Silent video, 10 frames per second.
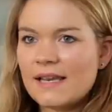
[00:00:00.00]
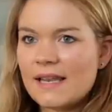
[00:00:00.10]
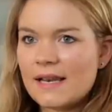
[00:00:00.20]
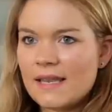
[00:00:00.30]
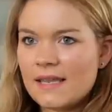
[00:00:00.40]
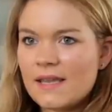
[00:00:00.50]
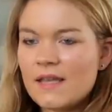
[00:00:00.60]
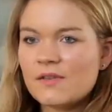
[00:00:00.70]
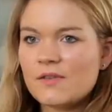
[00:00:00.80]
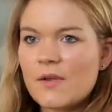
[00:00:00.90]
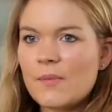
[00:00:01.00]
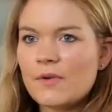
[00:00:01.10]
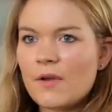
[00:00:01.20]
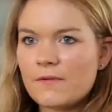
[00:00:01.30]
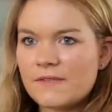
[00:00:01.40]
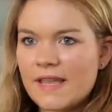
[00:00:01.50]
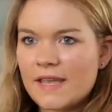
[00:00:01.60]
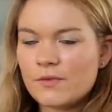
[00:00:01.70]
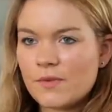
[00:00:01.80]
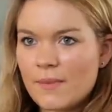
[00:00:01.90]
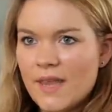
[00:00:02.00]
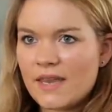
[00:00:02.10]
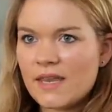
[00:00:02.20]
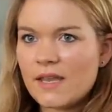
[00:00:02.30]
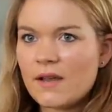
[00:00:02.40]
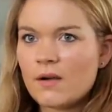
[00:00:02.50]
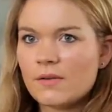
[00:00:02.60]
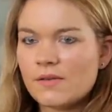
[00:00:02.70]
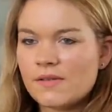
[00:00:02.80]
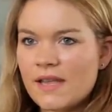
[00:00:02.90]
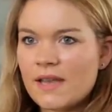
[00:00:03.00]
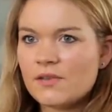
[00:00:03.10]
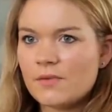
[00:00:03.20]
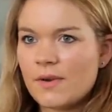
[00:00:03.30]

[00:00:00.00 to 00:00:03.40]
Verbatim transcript: clearly the number of days remaining or the sale